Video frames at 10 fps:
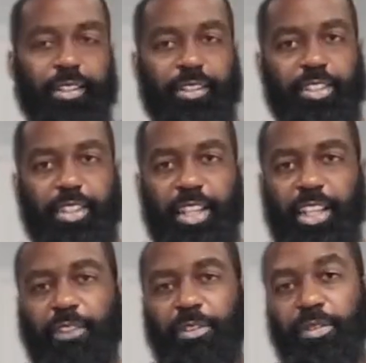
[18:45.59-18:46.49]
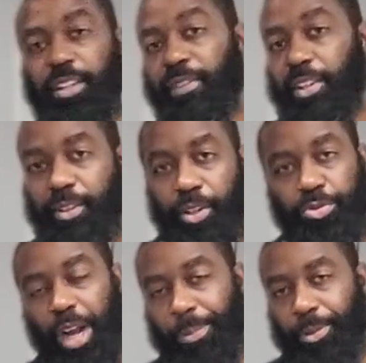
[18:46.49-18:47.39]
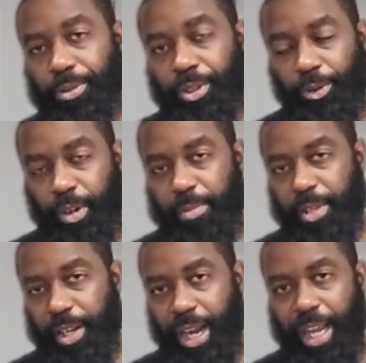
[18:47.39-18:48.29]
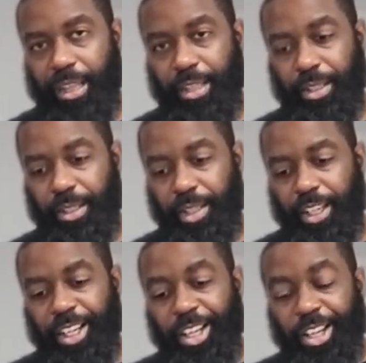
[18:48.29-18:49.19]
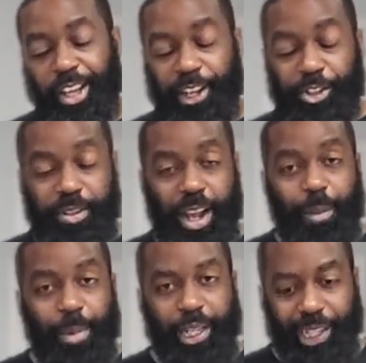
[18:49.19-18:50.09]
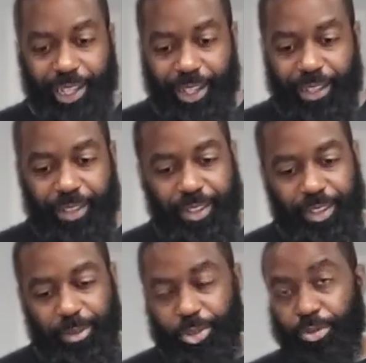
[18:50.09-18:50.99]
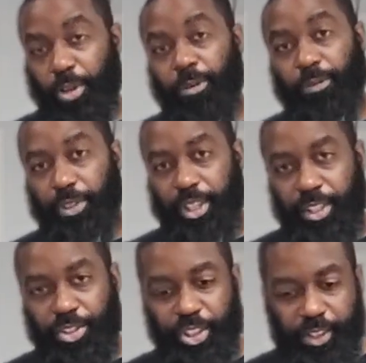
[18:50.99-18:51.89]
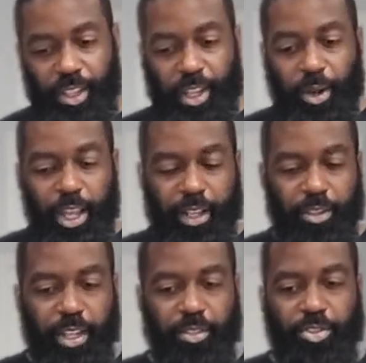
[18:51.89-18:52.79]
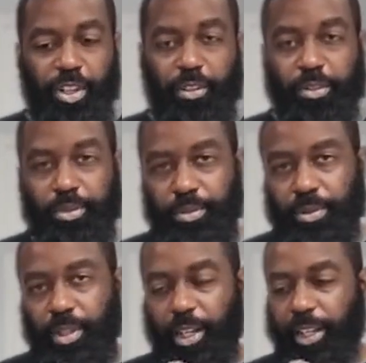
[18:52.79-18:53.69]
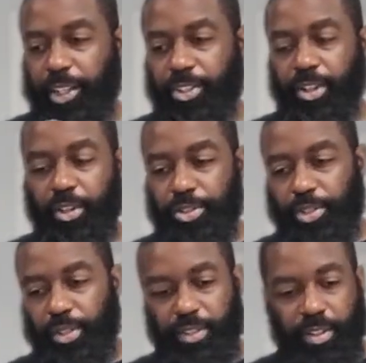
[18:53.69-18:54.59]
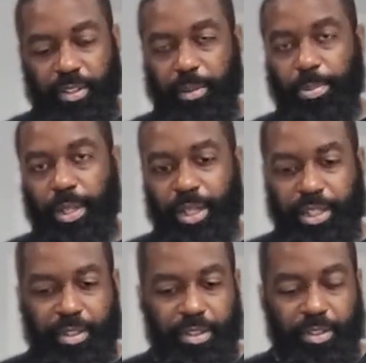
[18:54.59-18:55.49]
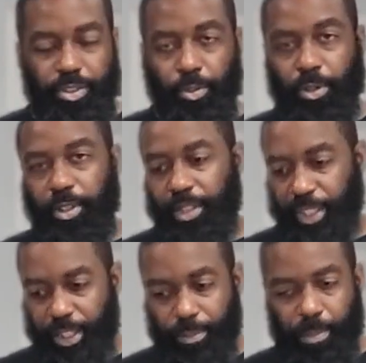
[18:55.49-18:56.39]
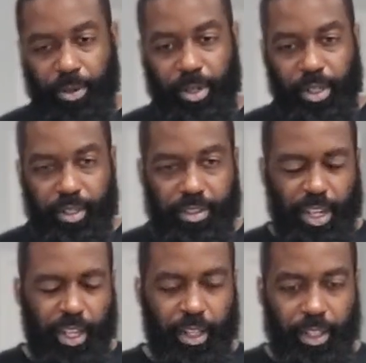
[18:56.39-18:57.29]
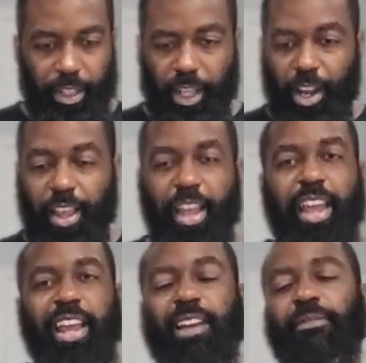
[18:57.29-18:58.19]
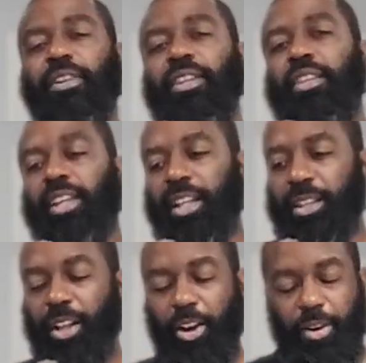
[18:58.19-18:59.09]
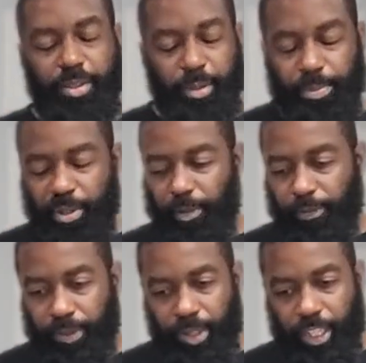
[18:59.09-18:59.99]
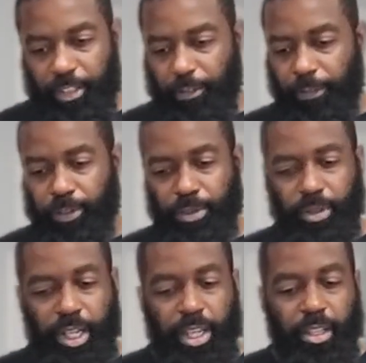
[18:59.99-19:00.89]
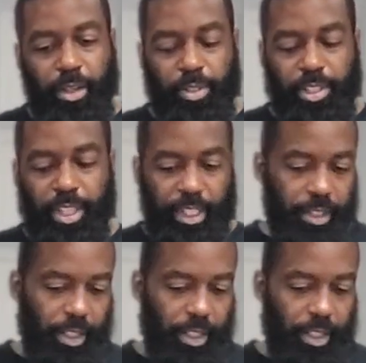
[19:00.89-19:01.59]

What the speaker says: Just think, if you're living on a tropical Caribbean island and you're not making content with drone footage and jungle excursions and zip lines and snorkeling and boating and sailing and everything, all the beautiful things, the food, the cuisine, the